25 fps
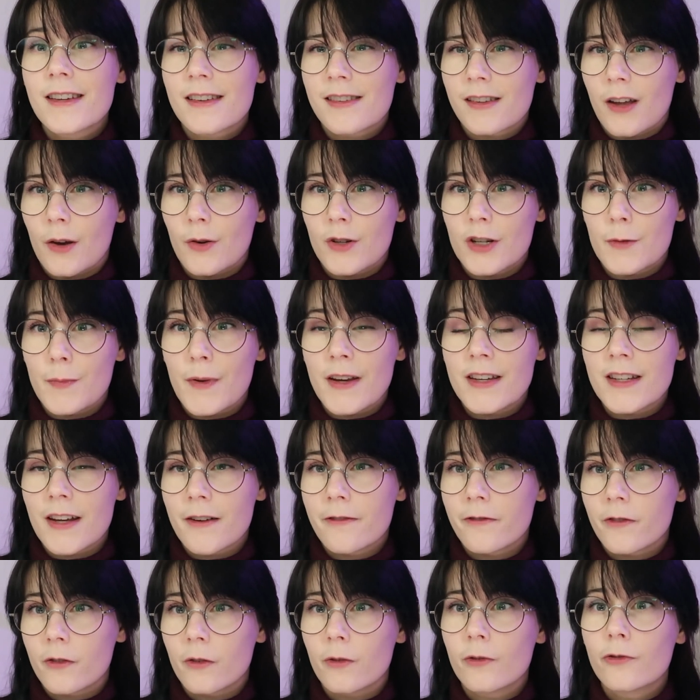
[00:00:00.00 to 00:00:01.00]
is going to be
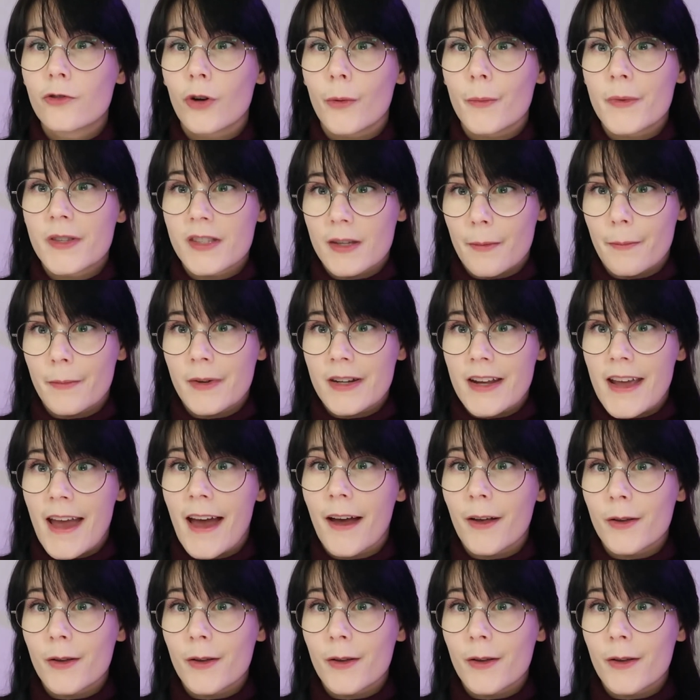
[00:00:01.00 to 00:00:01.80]
different from somebody